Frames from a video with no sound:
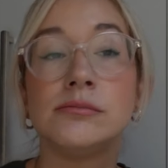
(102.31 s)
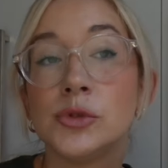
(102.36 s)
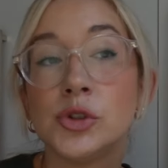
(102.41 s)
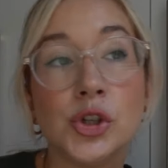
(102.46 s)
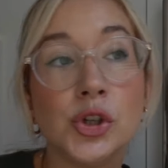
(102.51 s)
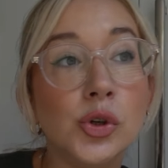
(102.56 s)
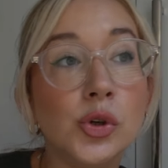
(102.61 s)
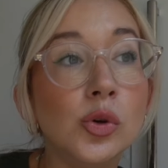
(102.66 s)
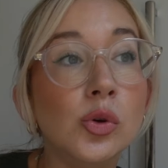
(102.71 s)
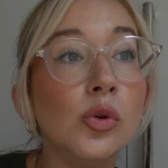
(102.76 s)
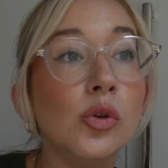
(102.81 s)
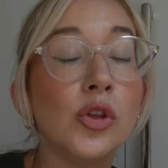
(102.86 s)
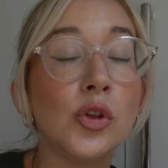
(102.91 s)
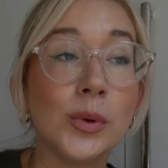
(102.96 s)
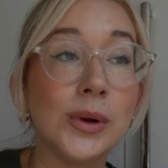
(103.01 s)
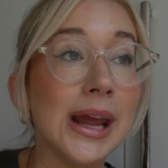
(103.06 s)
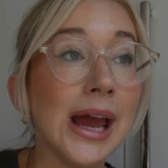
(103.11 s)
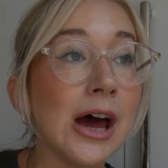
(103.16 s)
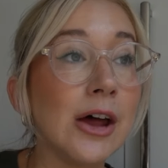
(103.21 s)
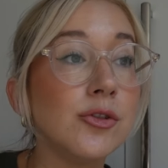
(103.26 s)

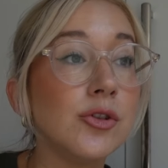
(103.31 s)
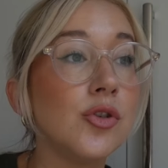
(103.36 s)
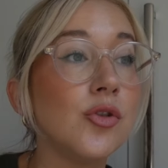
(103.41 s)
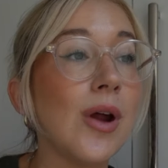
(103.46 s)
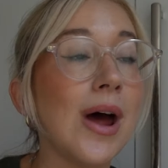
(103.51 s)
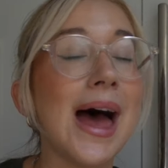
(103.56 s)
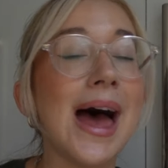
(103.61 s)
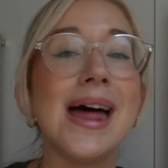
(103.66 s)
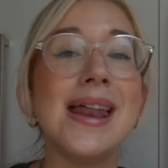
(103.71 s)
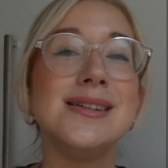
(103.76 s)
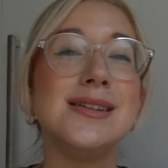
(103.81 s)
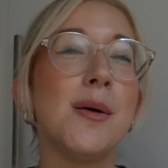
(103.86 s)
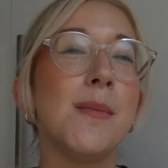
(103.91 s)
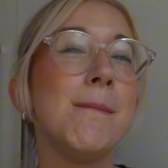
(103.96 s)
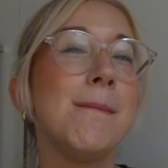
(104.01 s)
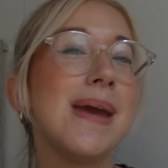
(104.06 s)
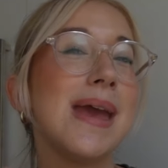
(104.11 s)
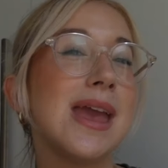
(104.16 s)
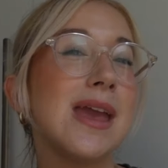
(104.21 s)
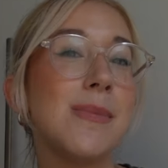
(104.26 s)
200-300 Rand,
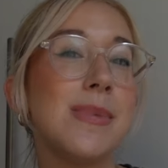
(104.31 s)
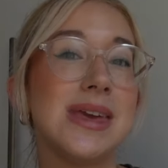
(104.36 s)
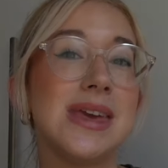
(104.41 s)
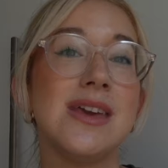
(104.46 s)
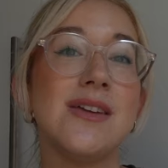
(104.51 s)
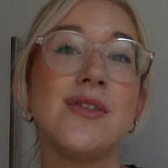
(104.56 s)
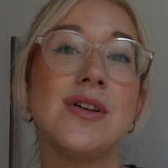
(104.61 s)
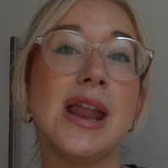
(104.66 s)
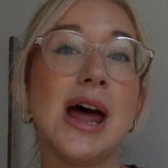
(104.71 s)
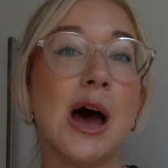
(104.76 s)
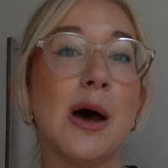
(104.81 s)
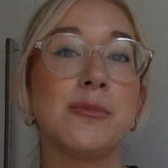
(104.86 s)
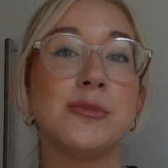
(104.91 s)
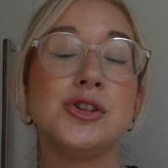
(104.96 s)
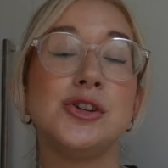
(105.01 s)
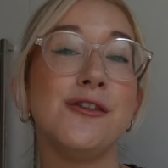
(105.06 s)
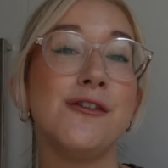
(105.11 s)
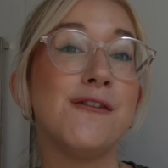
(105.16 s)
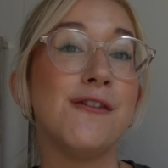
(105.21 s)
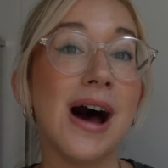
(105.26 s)
maybe even up
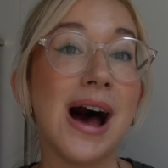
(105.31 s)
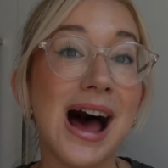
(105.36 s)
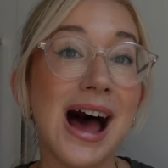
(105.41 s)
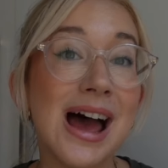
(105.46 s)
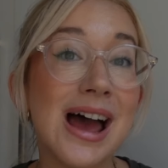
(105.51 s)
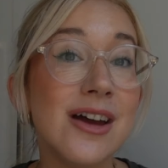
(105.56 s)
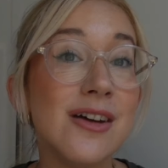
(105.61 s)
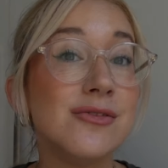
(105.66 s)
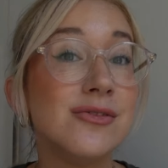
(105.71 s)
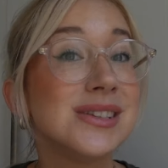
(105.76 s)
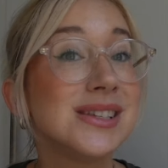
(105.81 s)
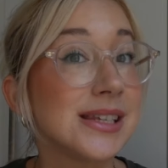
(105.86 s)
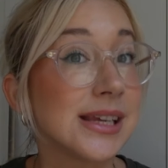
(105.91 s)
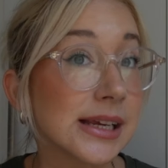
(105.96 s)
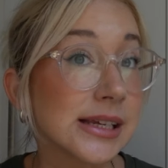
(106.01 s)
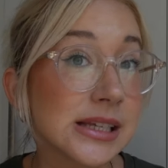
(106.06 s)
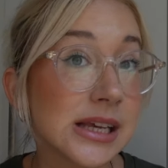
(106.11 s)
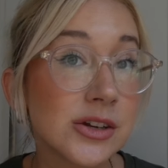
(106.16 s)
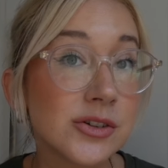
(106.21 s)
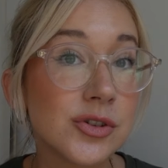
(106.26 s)
to
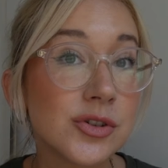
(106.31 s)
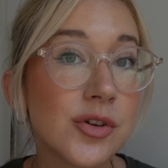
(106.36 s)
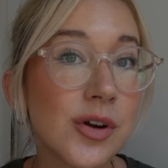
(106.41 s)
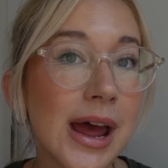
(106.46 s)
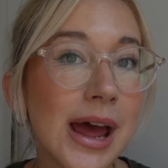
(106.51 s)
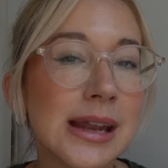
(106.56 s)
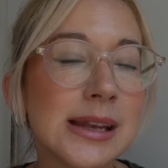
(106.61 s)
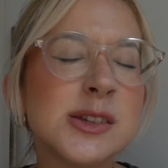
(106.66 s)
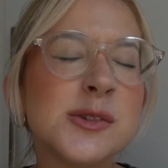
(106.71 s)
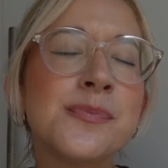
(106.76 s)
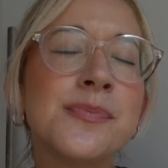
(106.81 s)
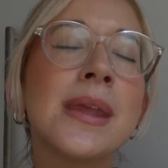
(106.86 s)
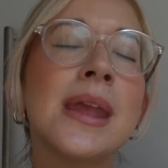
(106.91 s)
500-600 Rand.